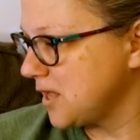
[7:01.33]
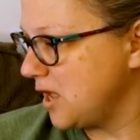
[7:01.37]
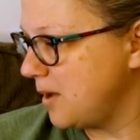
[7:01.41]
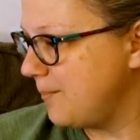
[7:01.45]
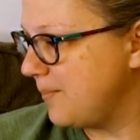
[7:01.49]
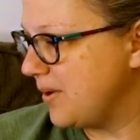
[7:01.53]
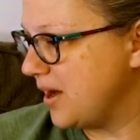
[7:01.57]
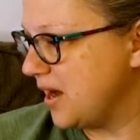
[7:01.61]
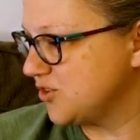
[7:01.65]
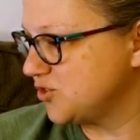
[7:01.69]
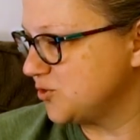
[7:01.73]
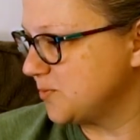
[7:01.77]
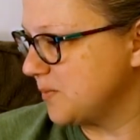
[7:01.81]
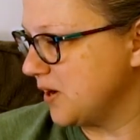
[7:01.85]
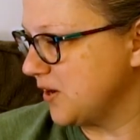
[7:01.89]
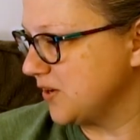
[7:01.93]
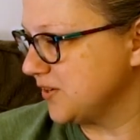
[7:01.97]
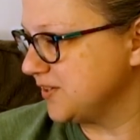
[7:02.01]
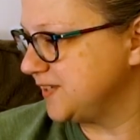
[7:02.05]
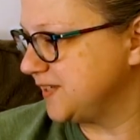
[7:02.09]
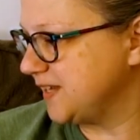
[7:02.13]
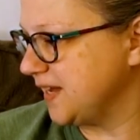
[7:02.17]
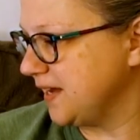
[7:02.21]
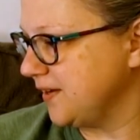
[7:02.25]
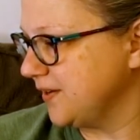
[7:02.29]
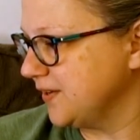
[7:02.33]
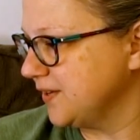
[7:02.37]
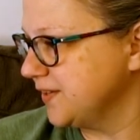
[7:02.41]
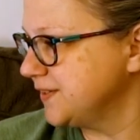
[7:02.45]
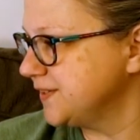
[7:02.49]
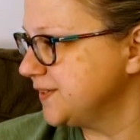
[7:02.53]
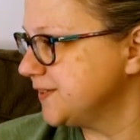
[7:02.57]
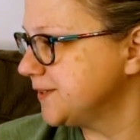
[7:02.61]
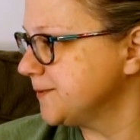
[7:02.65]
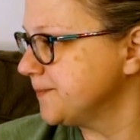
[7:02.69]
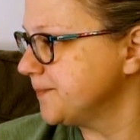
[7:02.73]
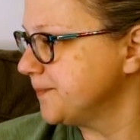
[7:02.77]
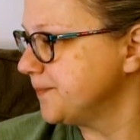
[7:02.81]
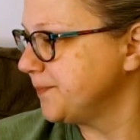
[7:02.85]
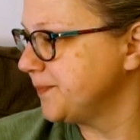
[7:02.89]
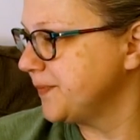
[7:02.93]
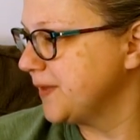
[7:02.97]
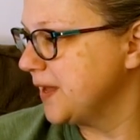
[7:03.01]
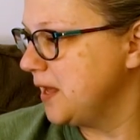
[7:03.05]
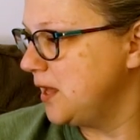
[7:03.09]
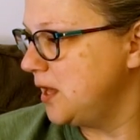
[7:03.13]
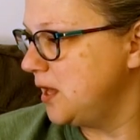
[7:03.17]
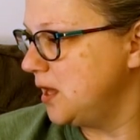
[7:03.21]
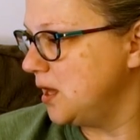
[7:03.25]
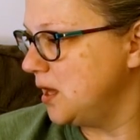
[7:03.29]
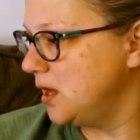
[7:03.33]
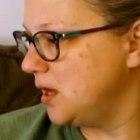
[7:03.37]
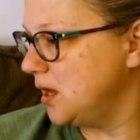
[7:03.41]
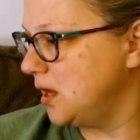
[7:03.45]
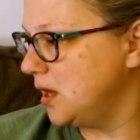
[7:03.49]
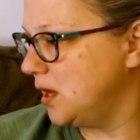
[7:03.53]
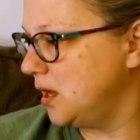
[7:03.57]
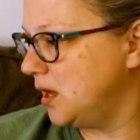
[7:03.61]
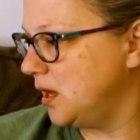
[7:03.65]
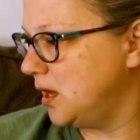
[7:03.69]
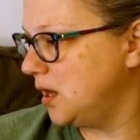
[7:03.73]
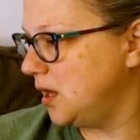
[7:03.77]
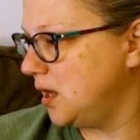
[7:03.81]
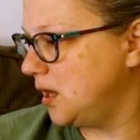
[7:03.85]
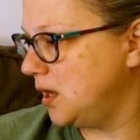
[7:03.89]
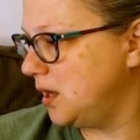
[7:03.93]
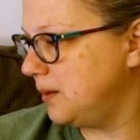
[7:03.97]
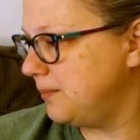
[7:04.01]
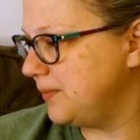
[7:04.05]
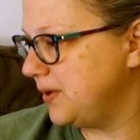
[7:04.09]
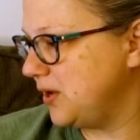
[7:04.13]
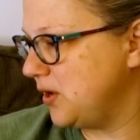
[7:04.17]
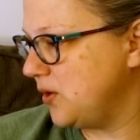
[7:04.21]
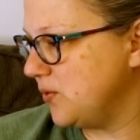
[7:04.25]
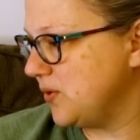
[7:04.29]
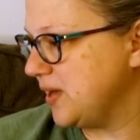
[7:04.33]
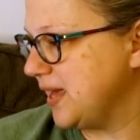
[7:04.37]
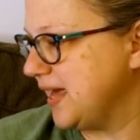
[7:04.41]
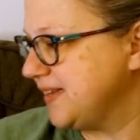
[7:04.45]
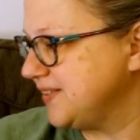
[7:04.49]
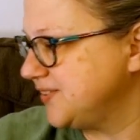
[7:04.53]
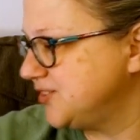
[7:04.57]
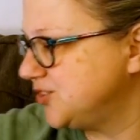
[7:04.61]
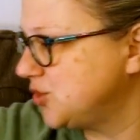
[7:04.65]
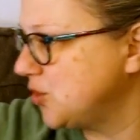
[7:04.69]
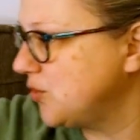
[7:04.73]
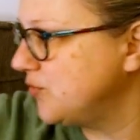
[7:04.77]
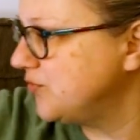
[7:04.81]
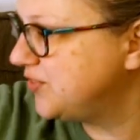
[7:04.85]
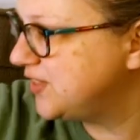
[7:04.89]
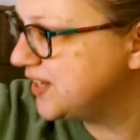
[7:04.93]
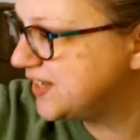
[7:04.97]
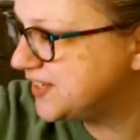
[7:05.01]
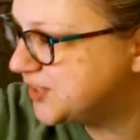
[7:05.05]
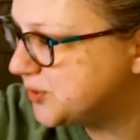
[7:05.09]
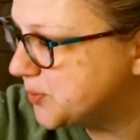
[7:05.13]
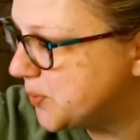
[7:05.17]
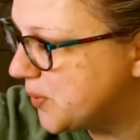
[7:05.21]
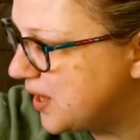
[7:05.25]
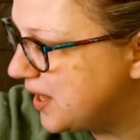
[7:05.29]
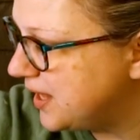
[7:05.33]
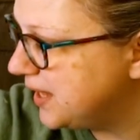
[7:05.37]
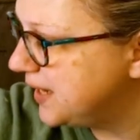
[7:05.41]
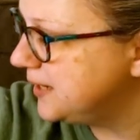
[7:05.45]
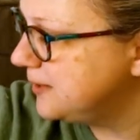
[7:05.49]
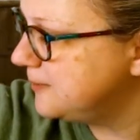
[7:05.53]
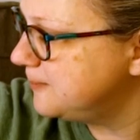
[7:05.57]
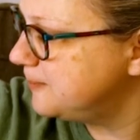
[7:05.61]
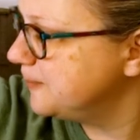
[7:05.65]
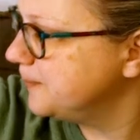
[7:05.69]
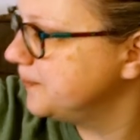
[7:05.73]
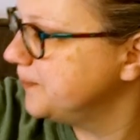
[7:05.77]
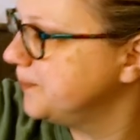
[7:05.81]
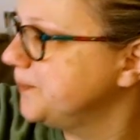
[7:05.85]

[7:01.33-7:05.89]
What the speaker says: Poshmark sales. Okay, so this one,